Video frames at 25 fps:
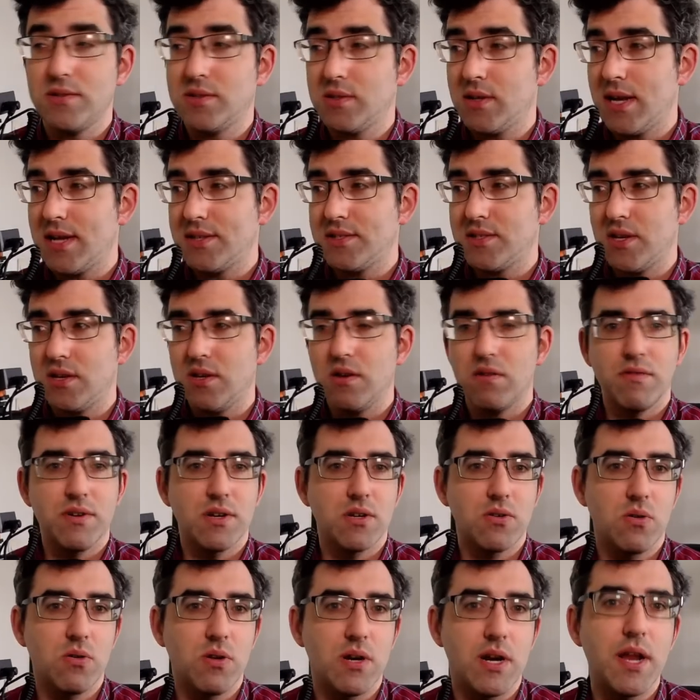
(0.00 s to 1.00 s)
So let's say you're
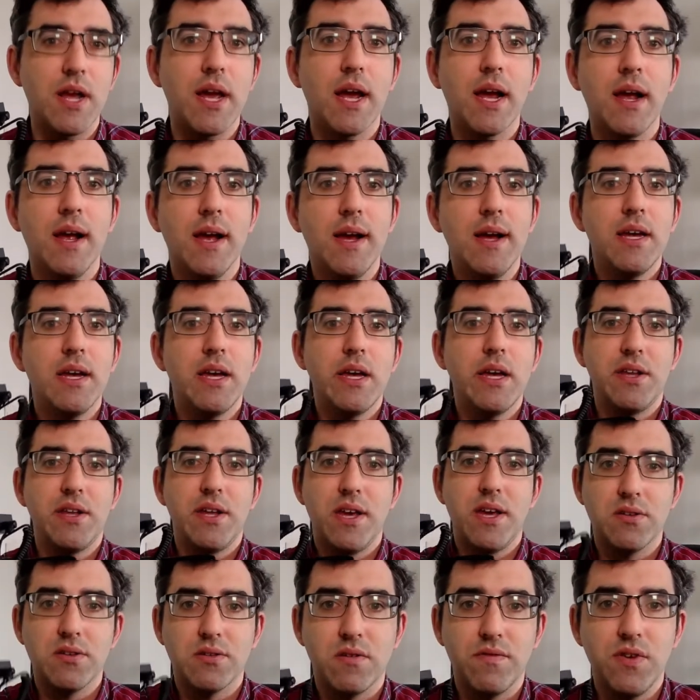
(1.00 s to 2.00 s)
recording an
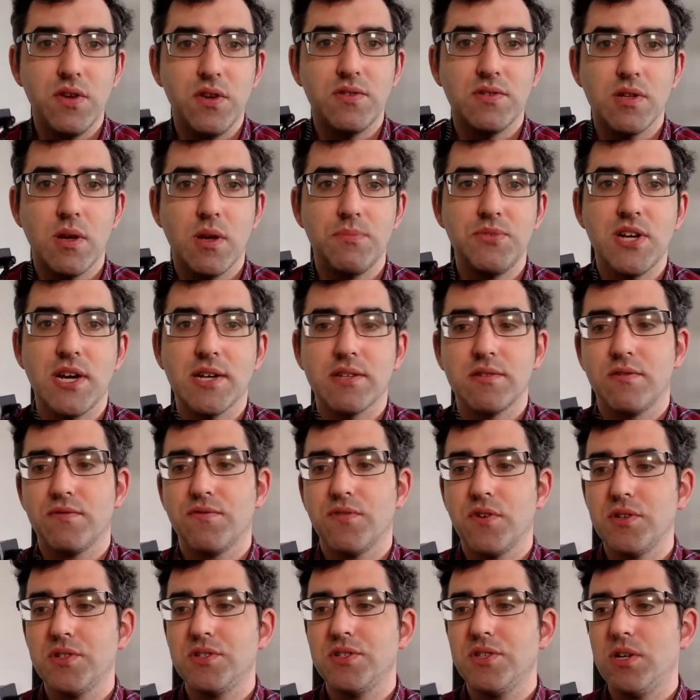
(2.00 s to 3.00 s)
interview subject in
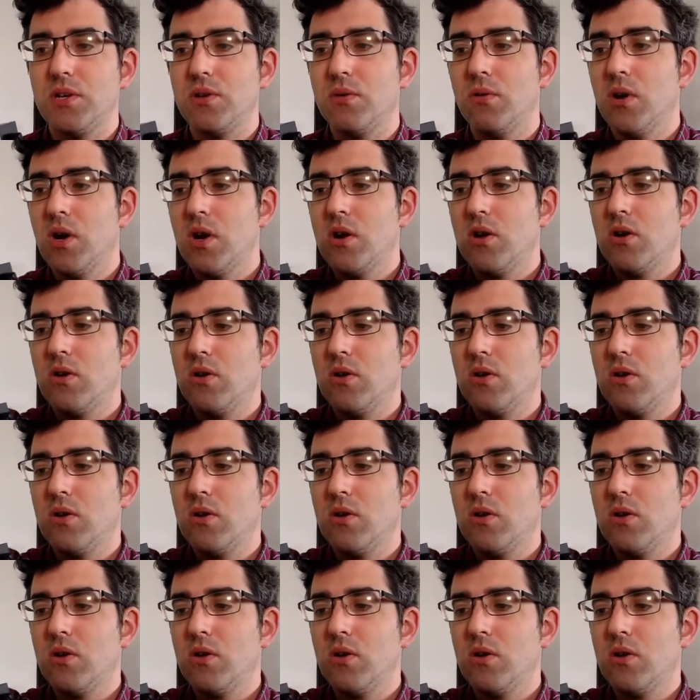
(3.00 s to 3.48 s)
front of you,